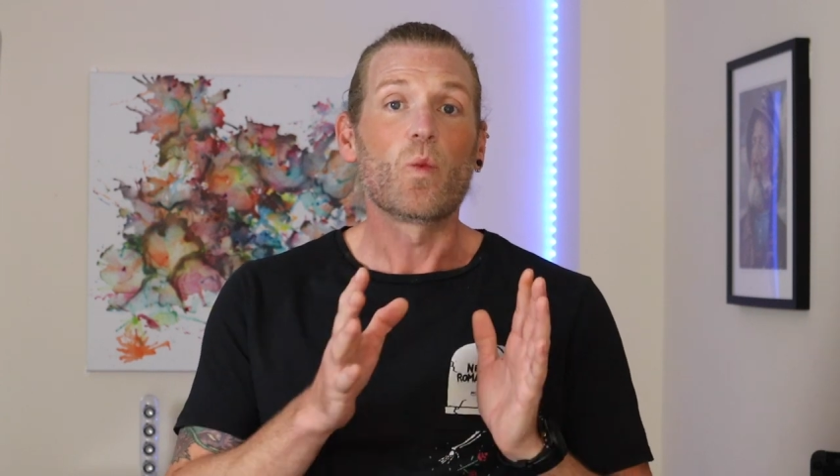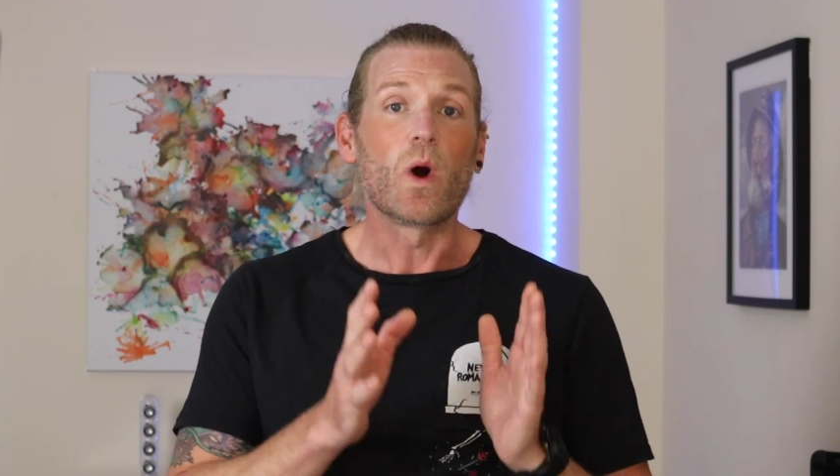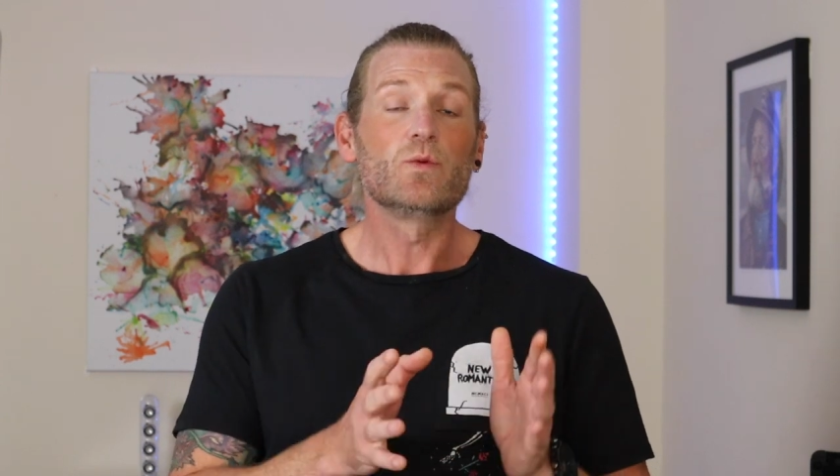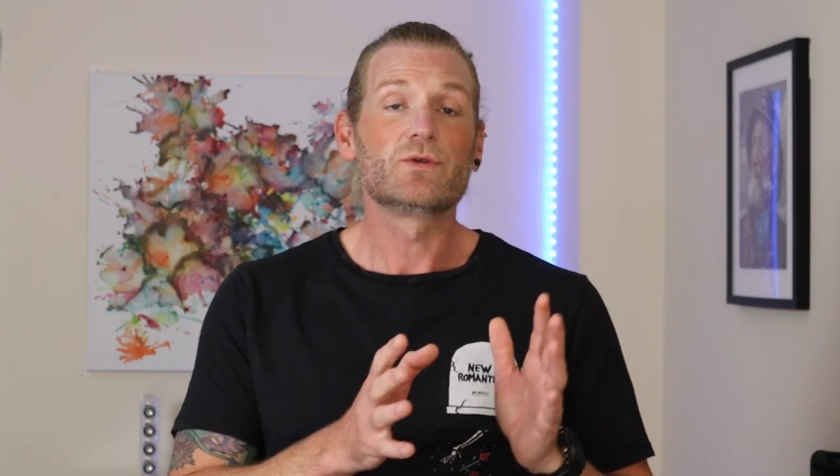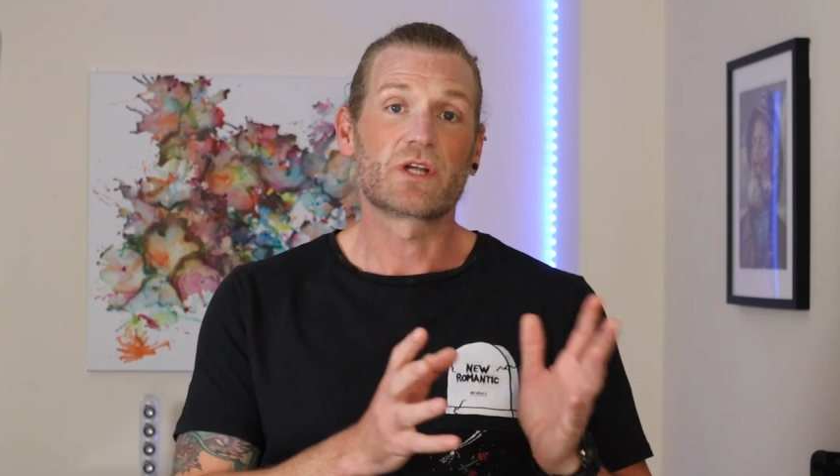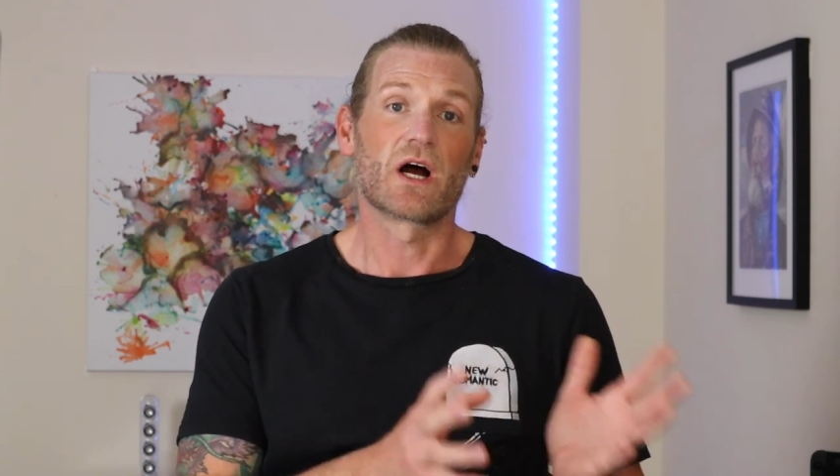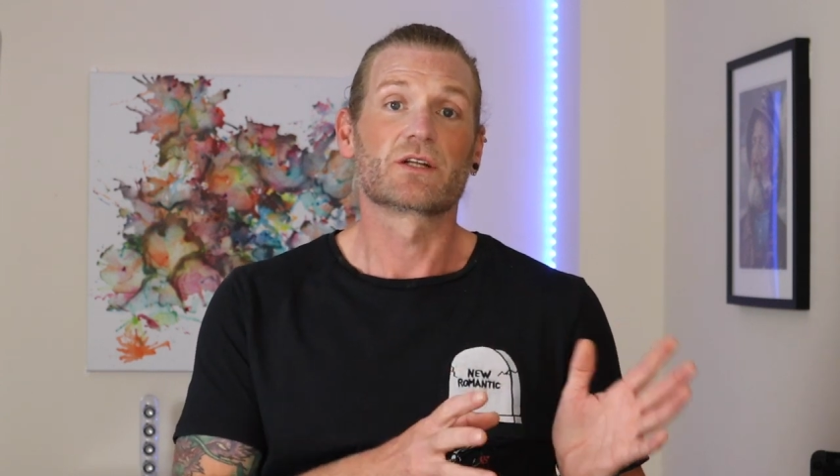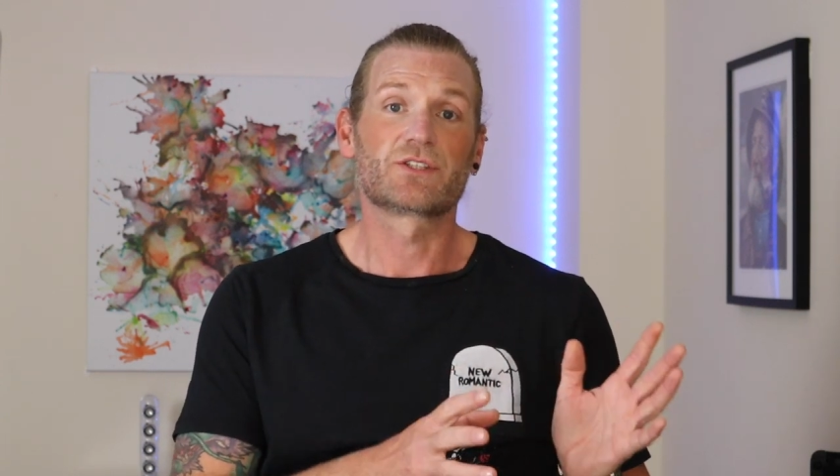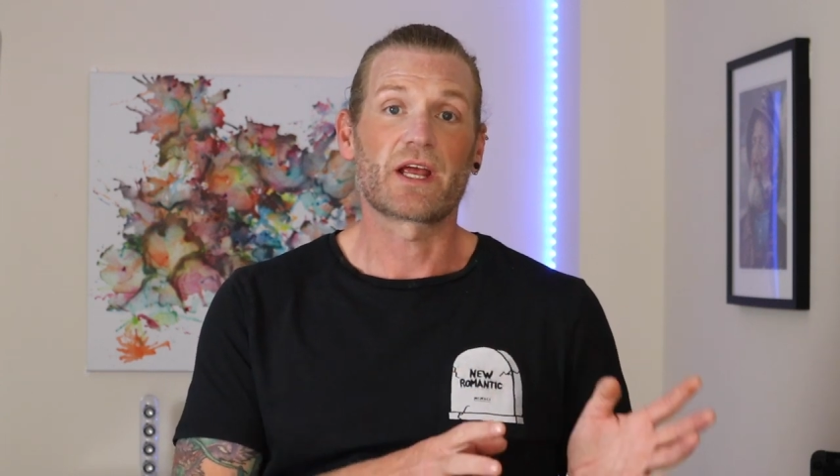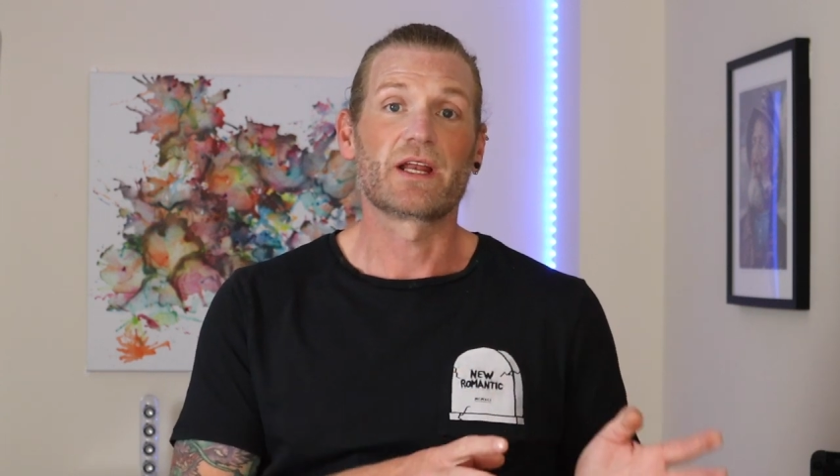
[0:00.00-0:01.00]
won't
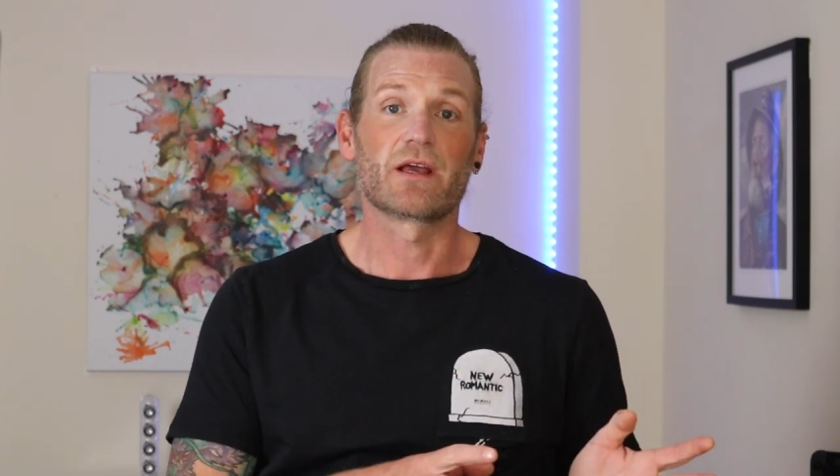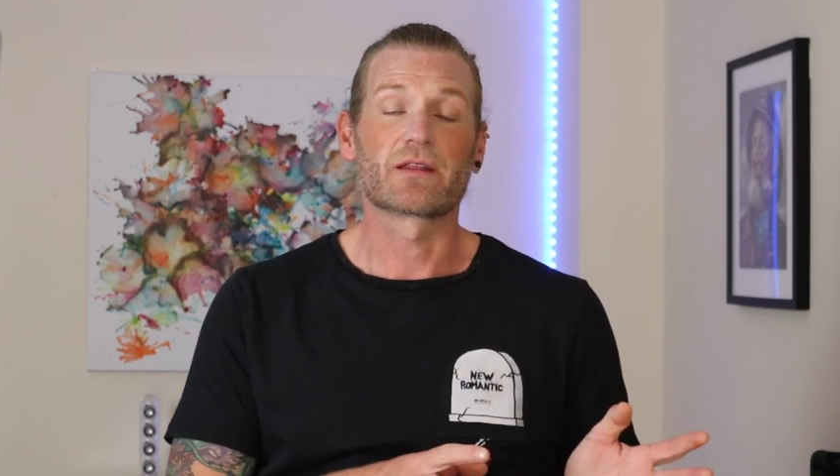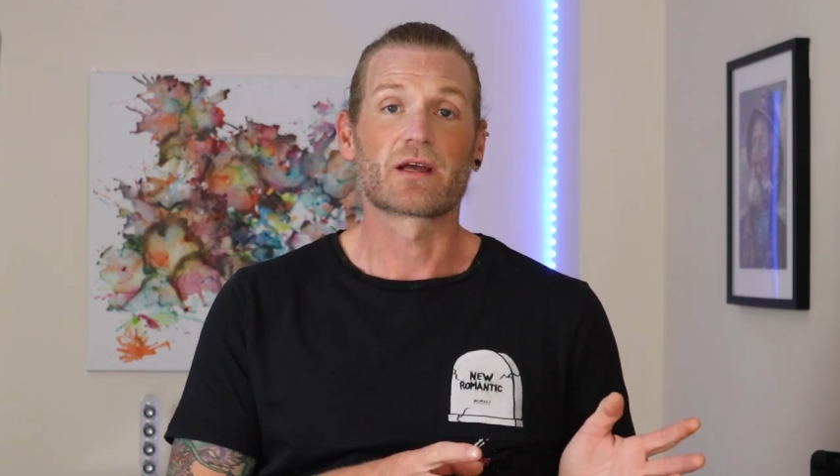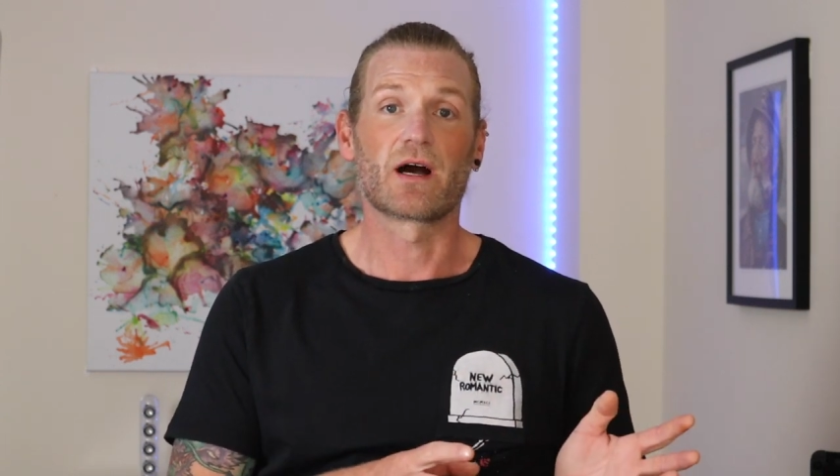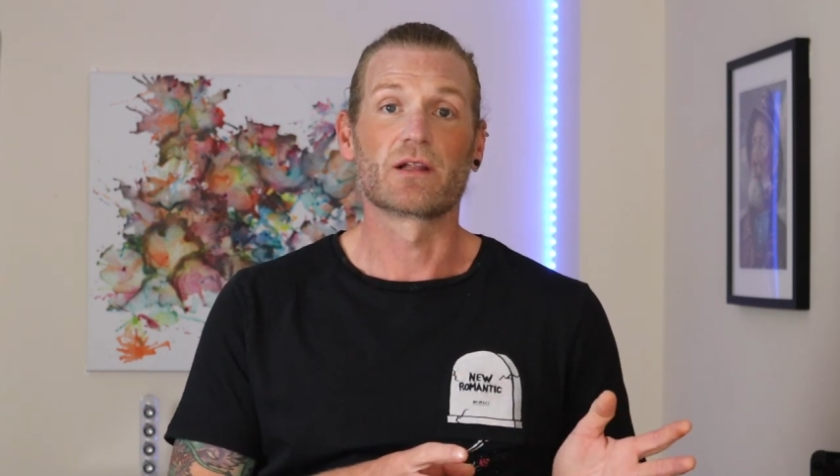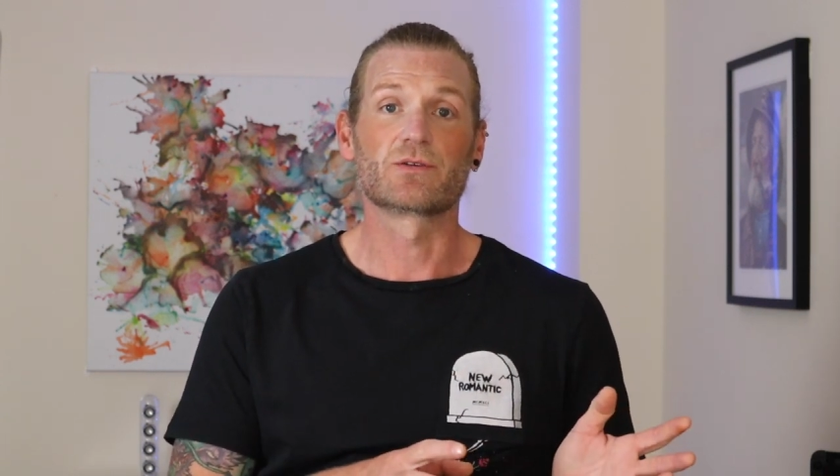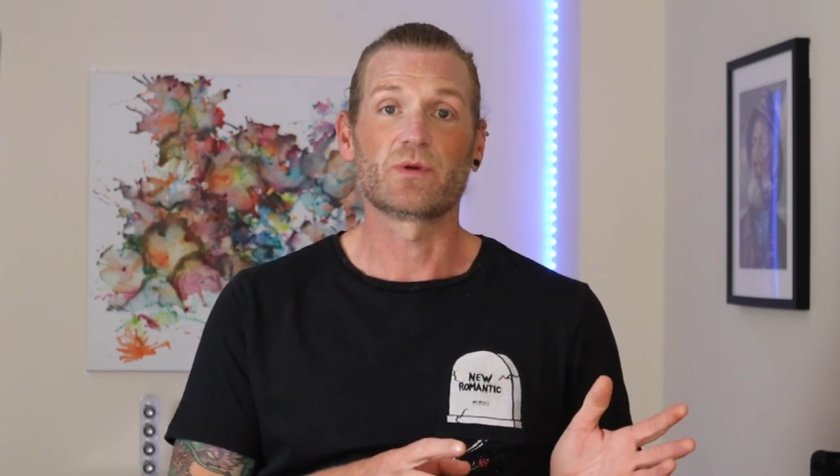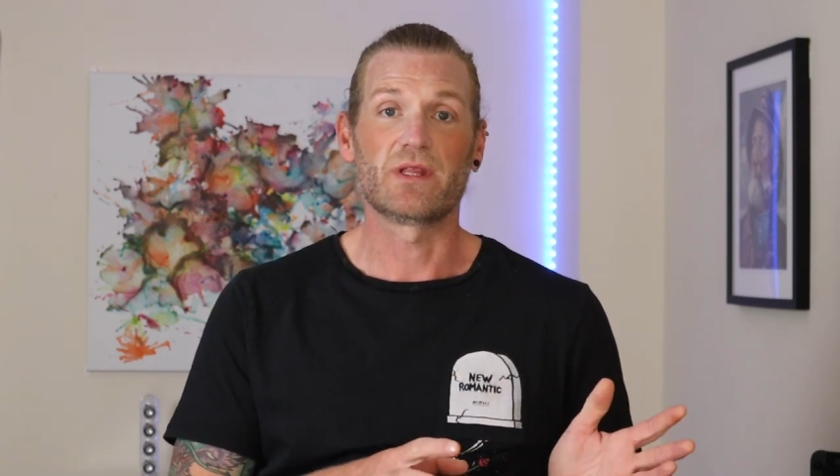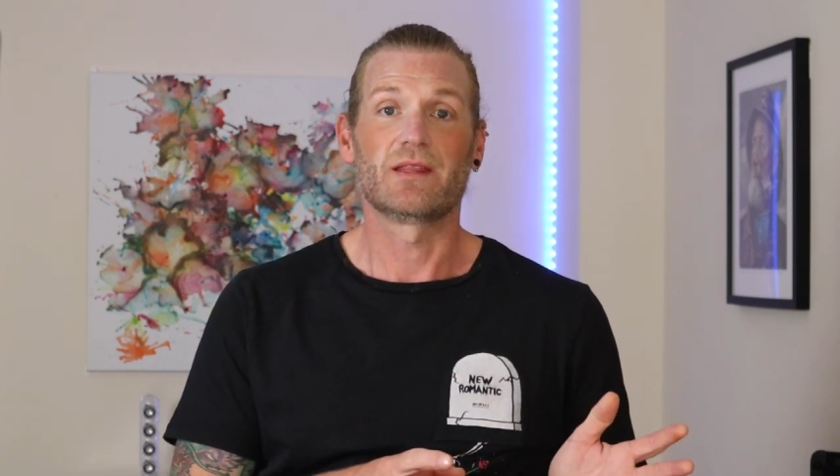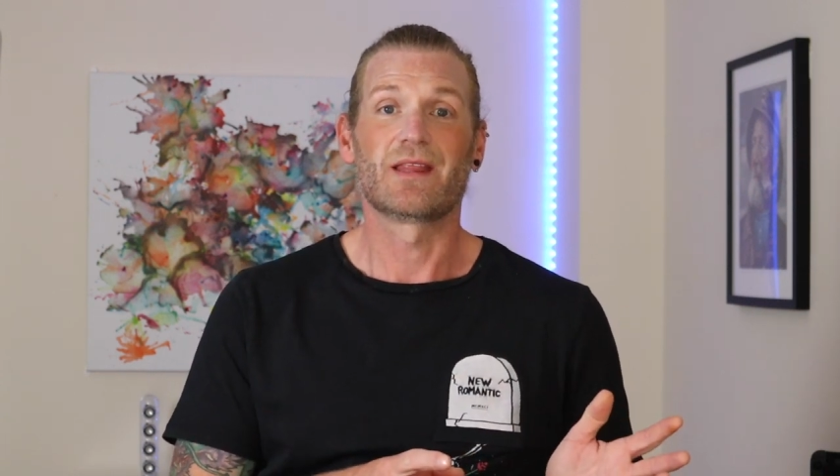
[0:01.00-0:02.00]
touch any other colours
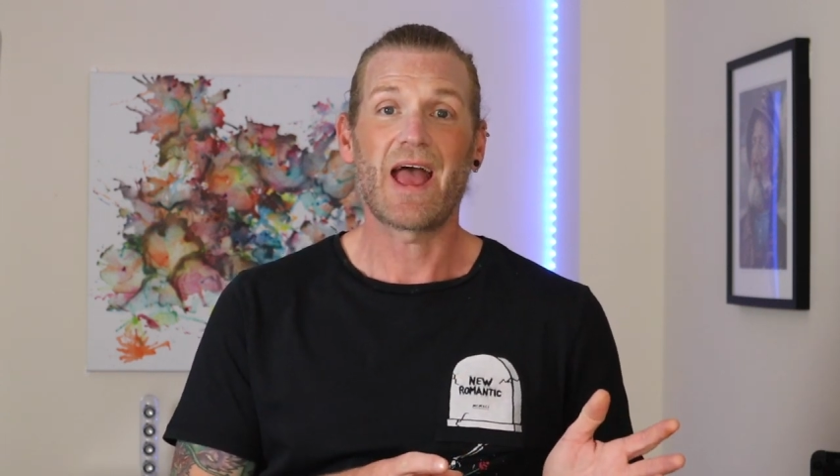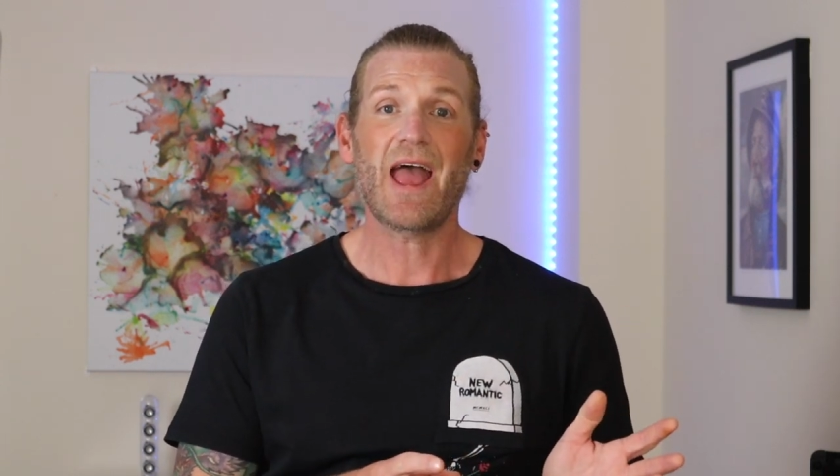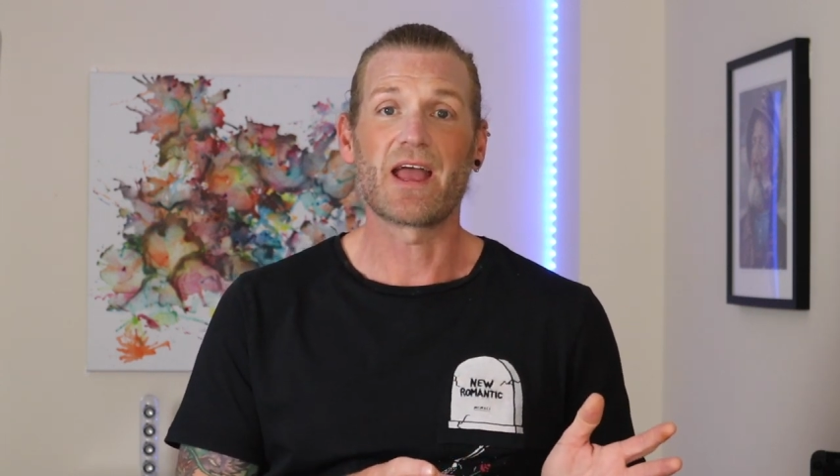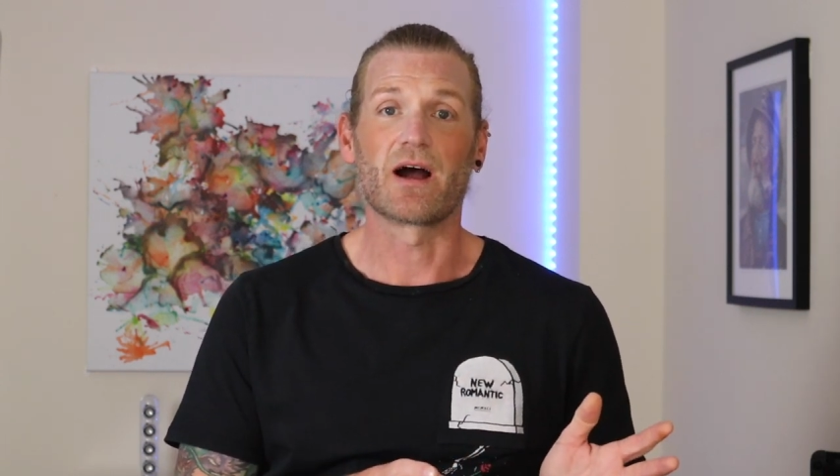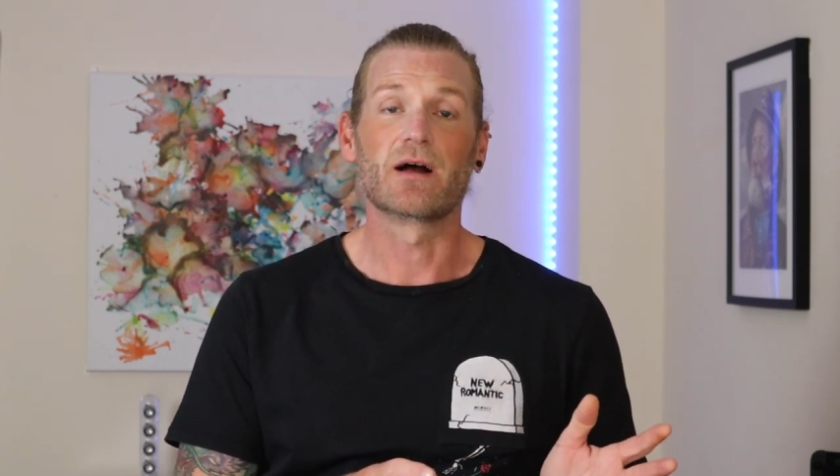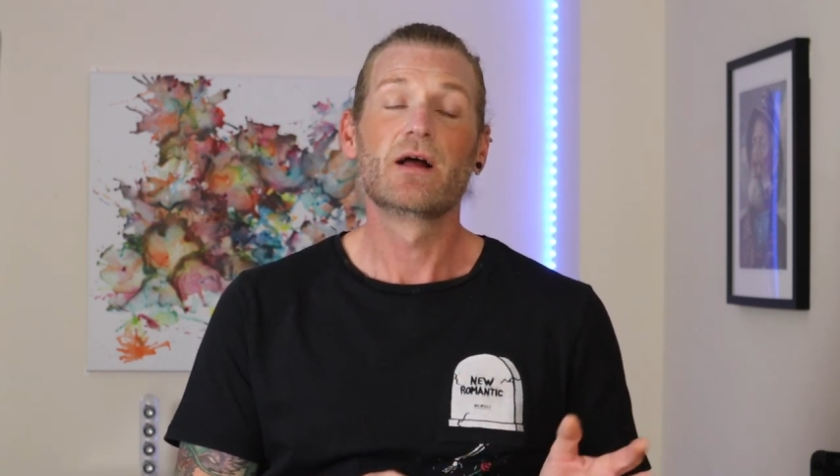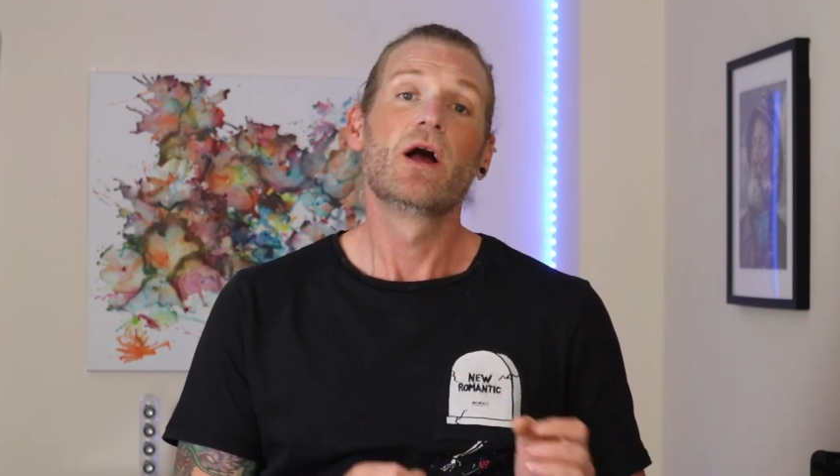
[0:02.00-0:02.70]
within the hair.